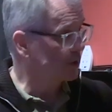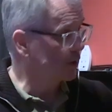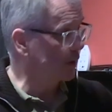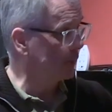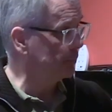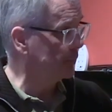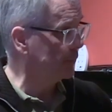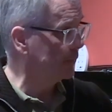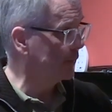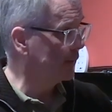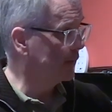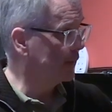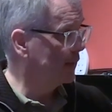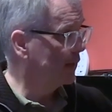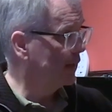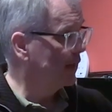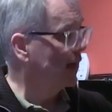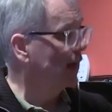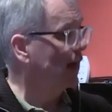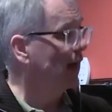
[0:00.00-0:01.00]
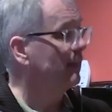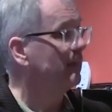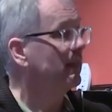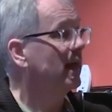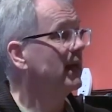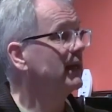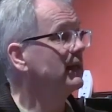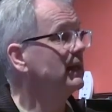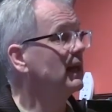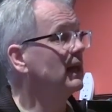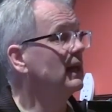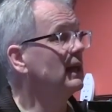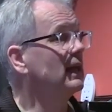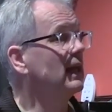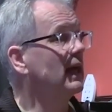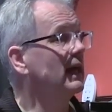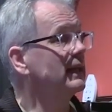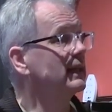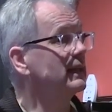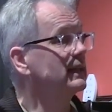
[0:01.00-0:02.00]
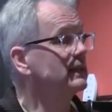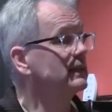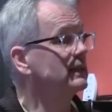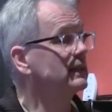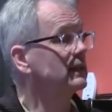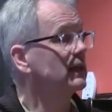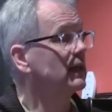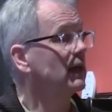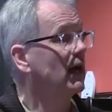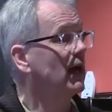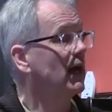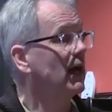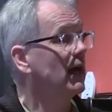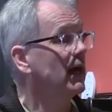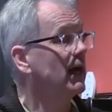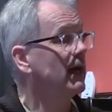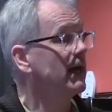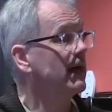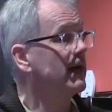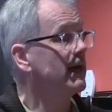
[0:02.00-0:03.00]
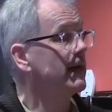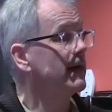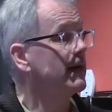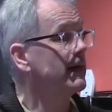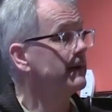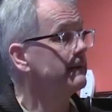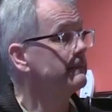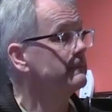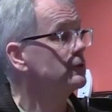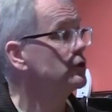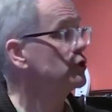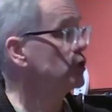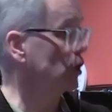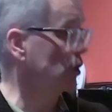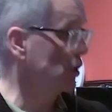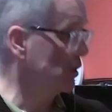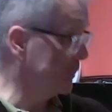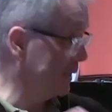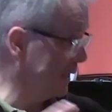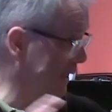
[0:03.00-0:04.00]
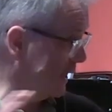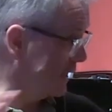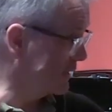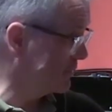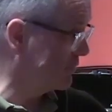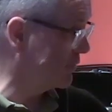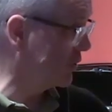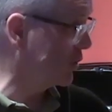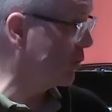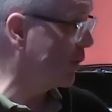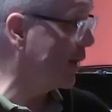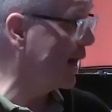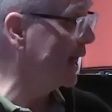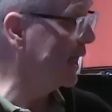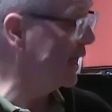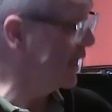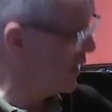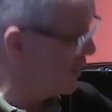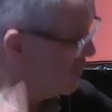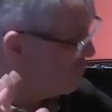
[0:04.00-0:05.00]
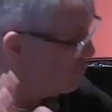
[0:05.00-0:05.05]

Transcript: it up, and then let it germinate for a while,